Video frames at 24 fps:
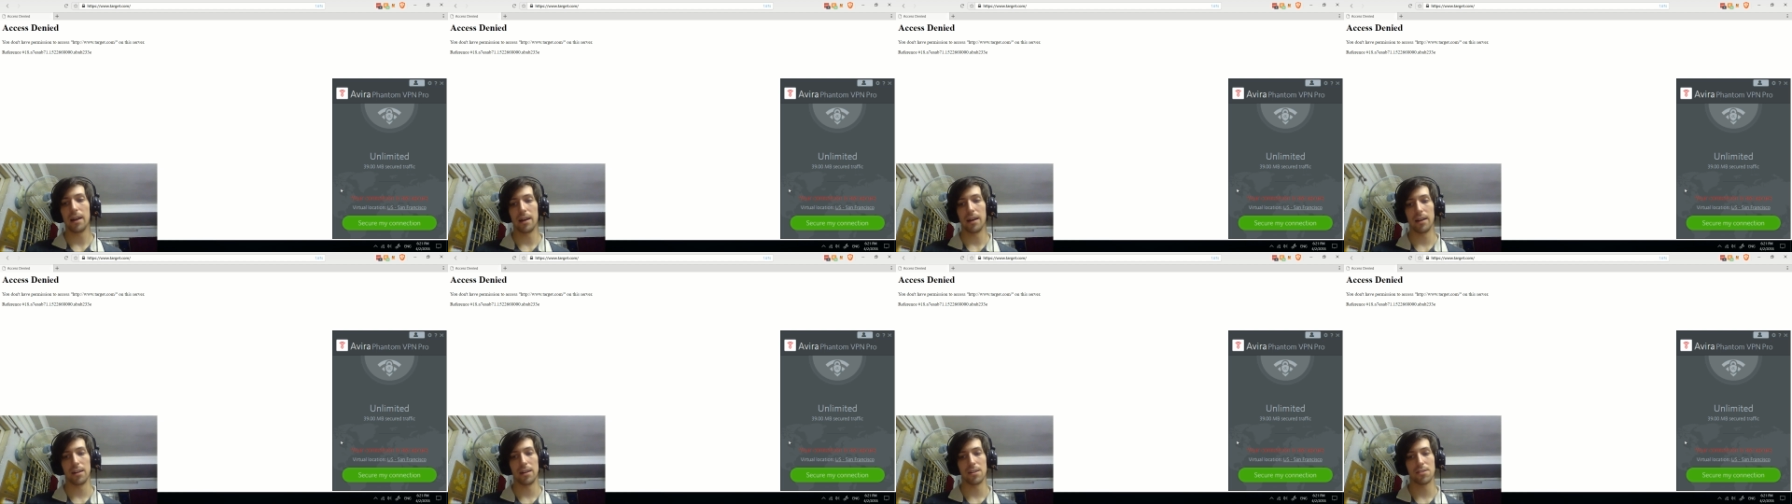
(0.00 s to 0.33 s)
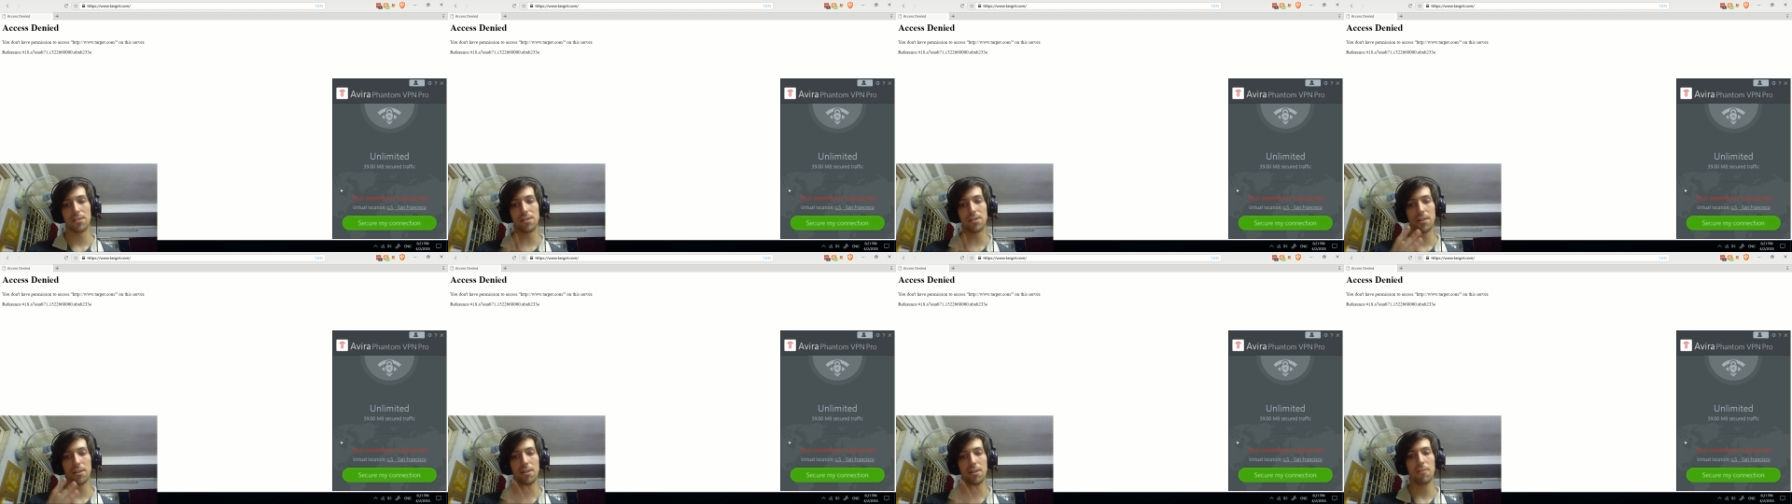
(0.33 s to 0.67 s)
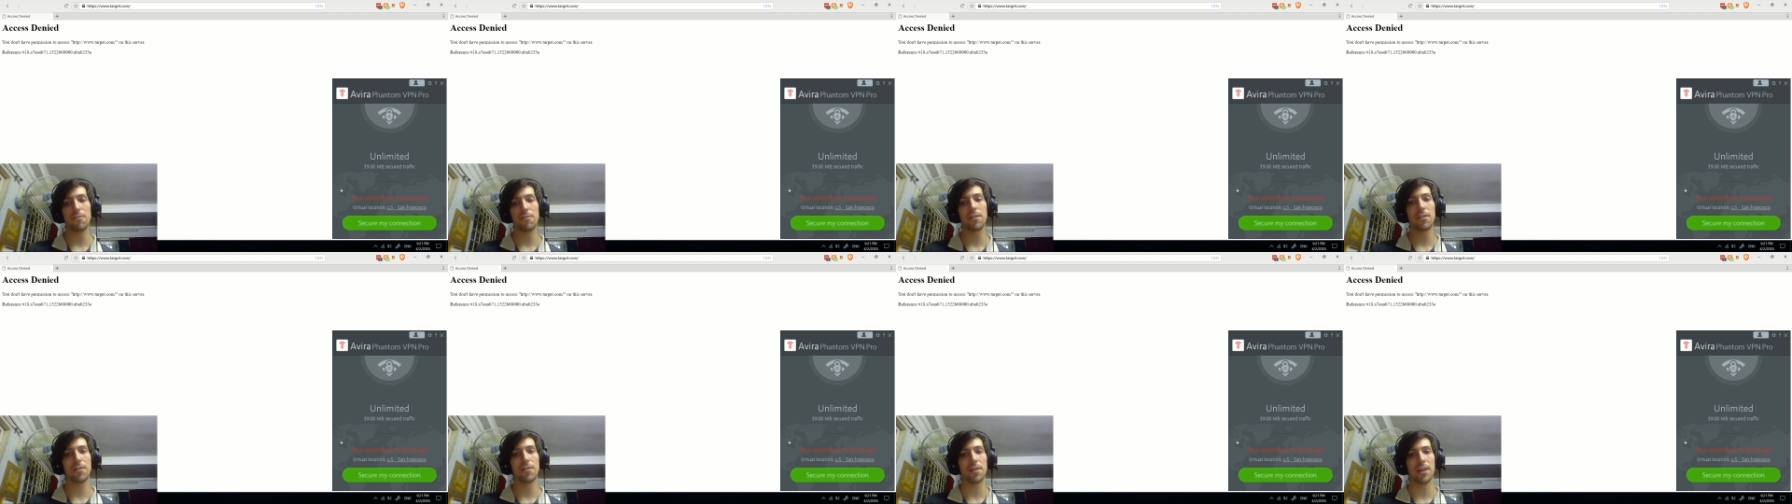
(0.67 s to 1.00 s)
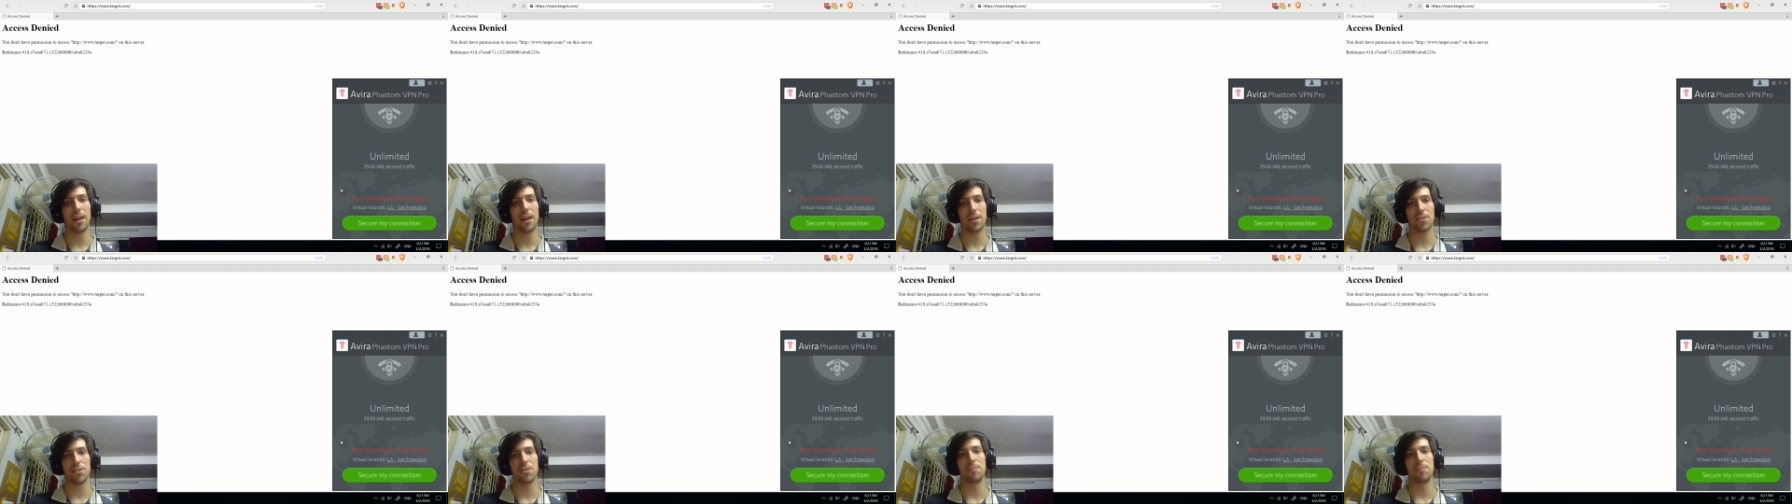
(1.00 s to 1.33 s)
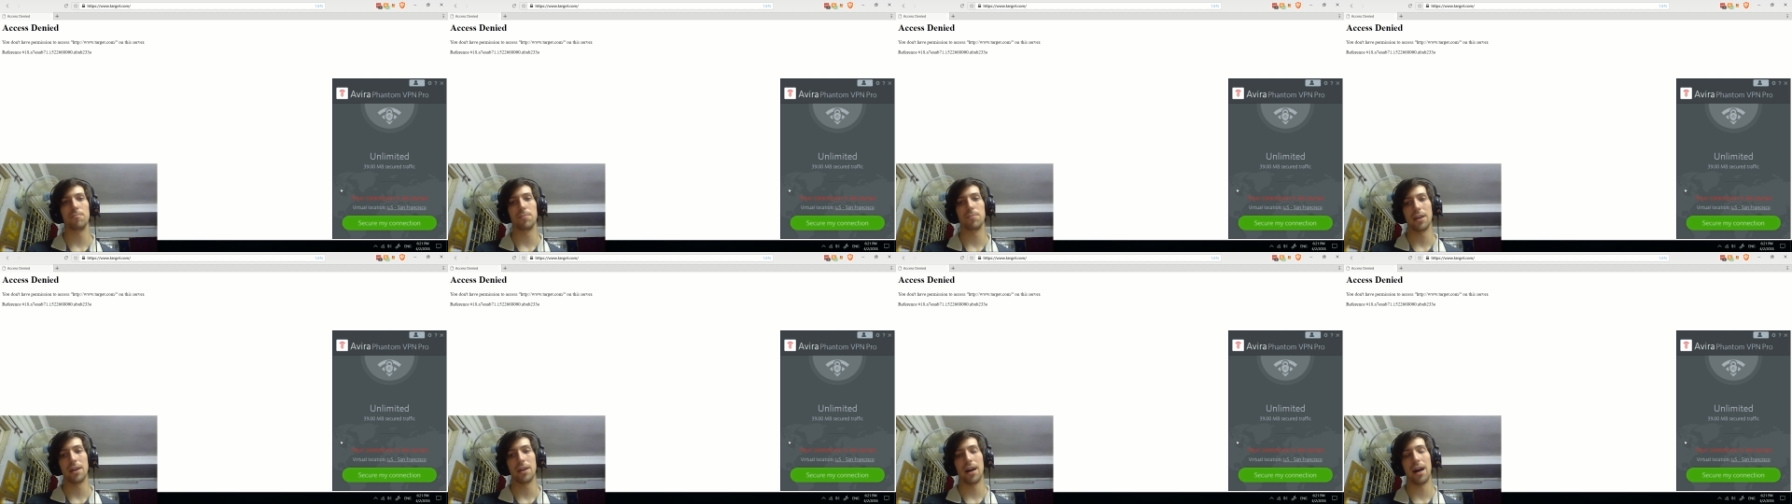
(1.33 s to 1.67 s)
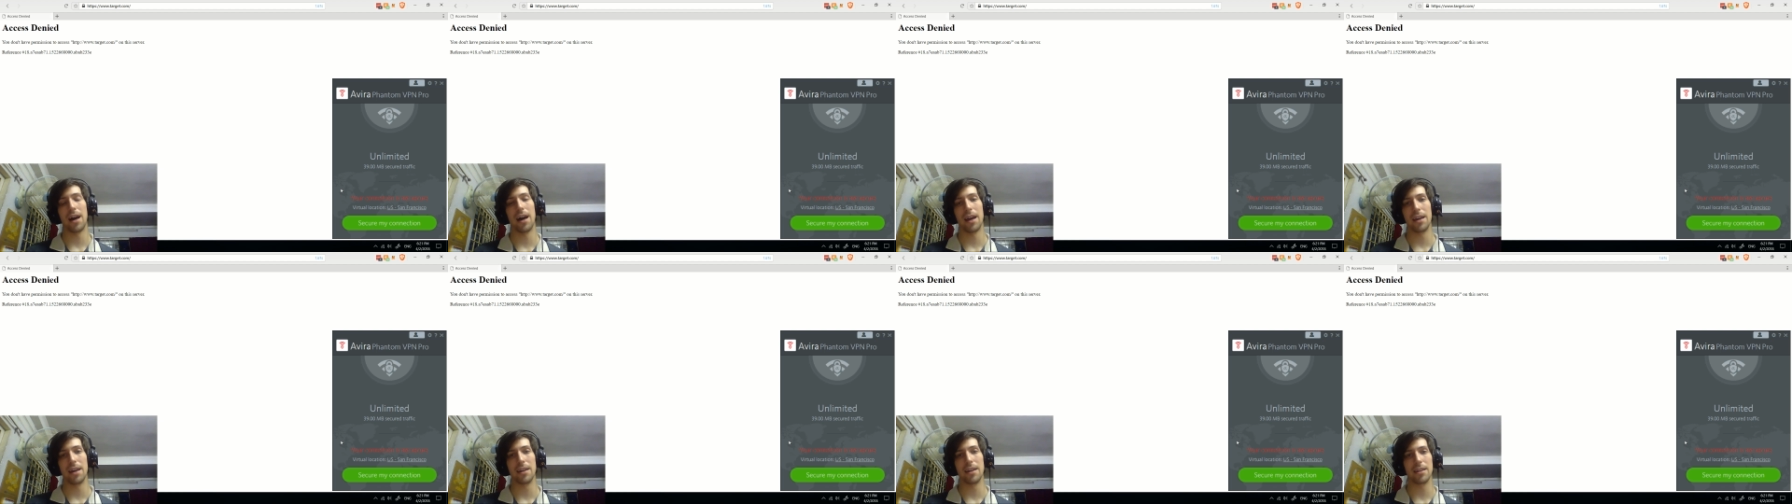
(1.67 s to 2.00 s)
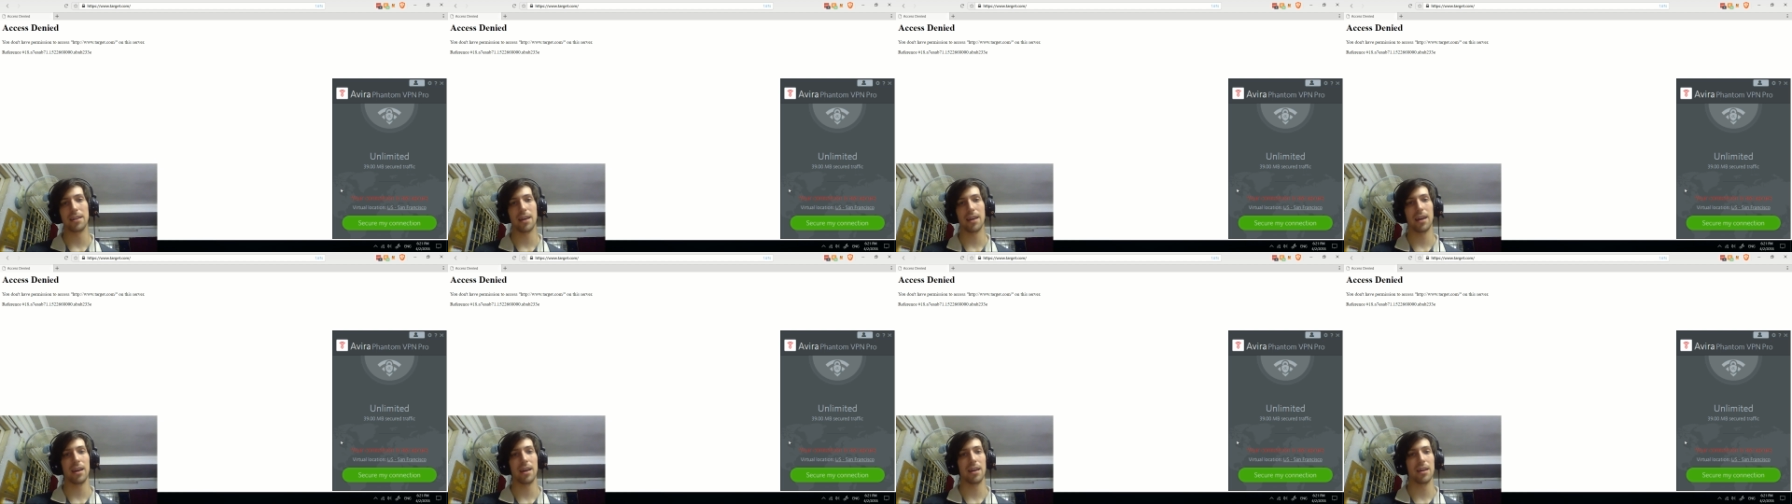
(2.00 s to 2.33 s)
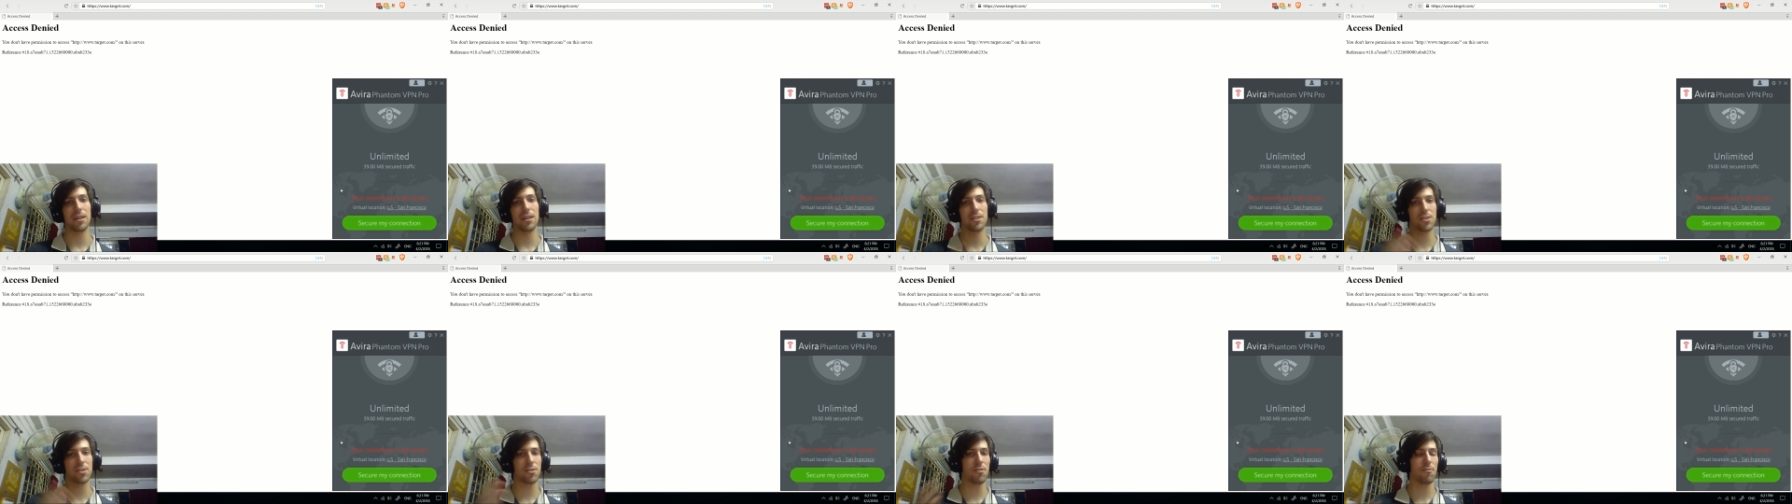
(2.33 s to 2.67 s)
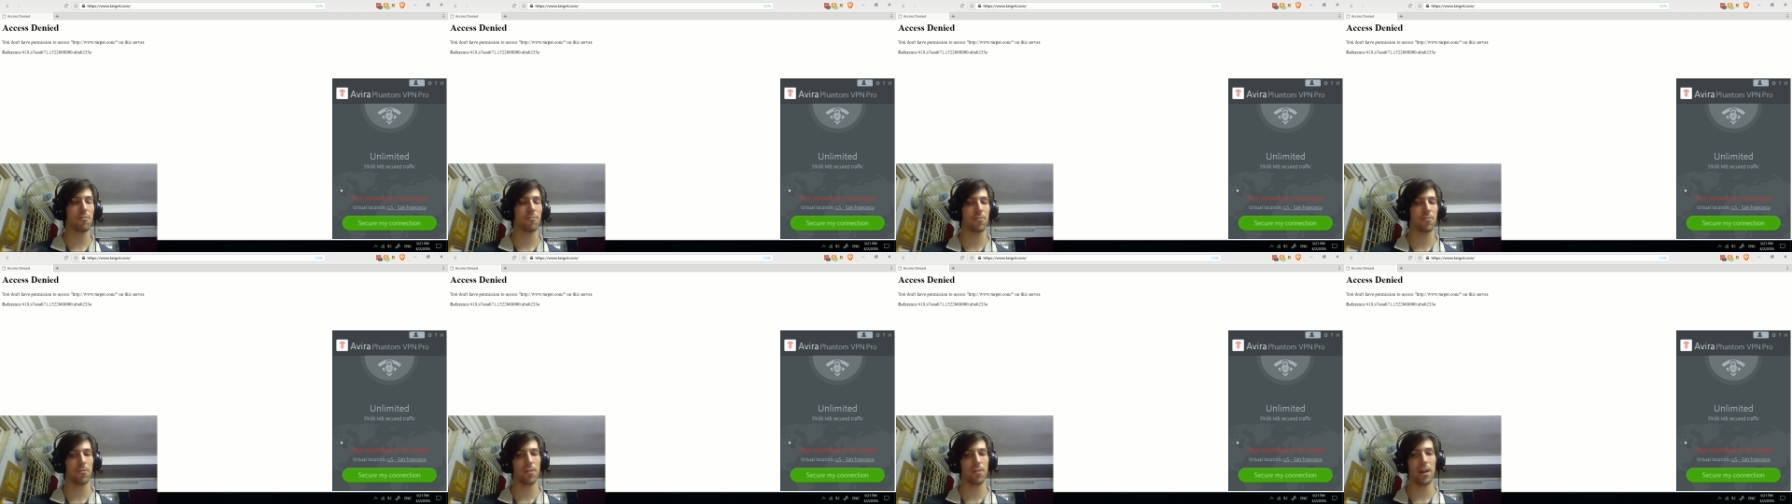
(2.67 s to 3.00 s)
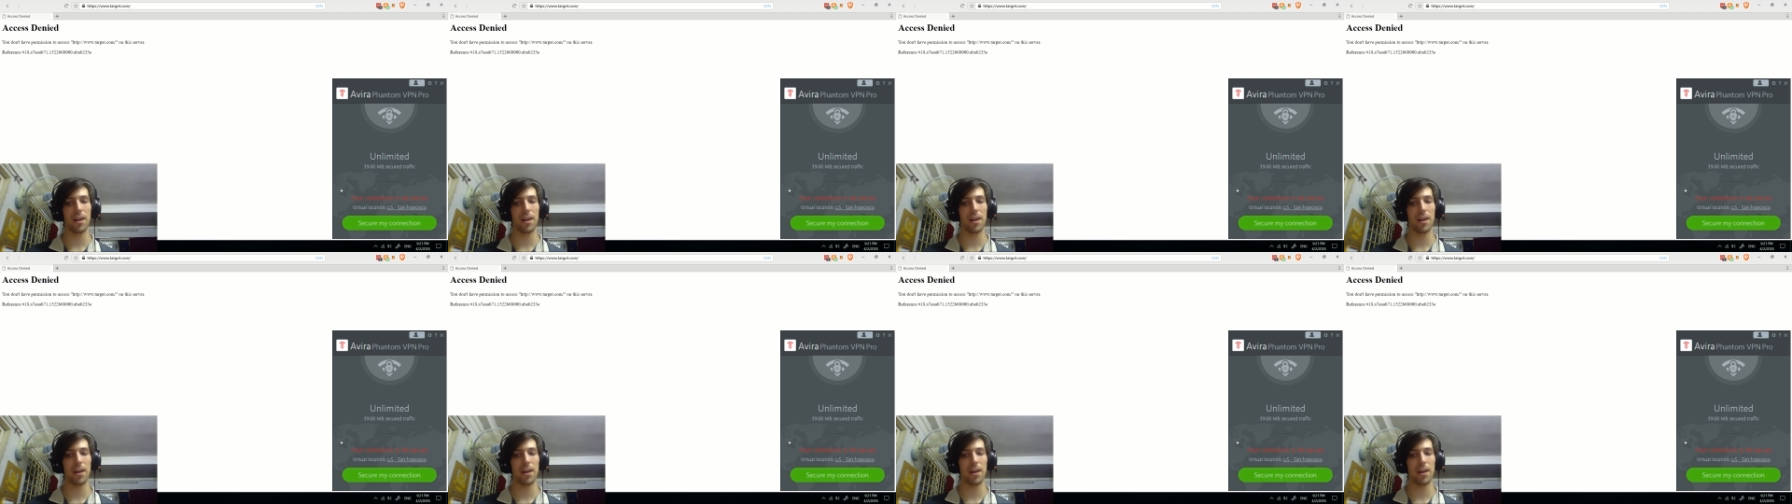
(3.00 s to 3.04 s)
uh, securing your connection behind a server.